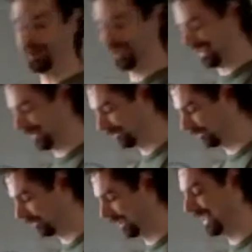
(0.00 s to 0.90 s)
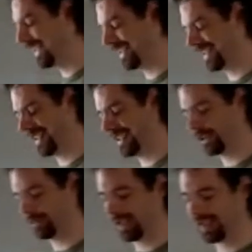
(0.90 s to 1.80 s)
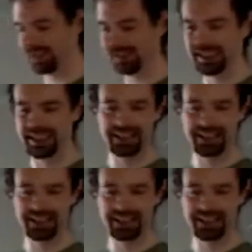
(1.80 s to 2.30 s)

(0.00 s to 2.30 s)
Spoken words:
with that. Elite skills, man. I got elite